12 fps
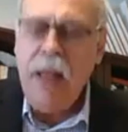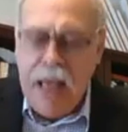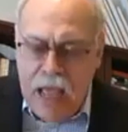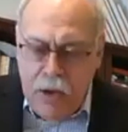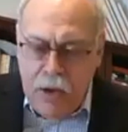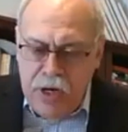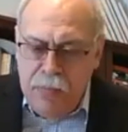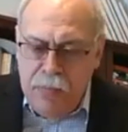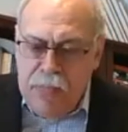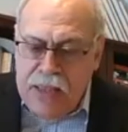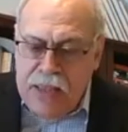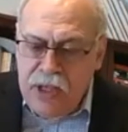I would
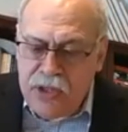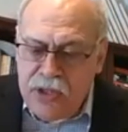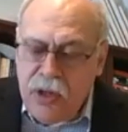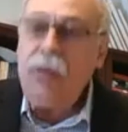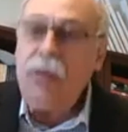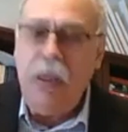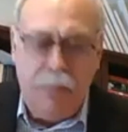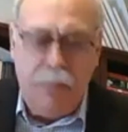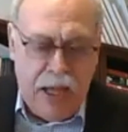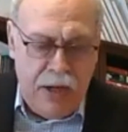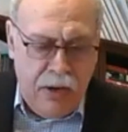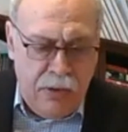amend this only
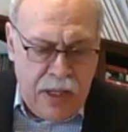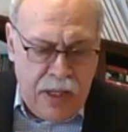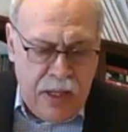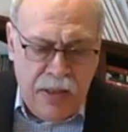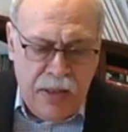by noting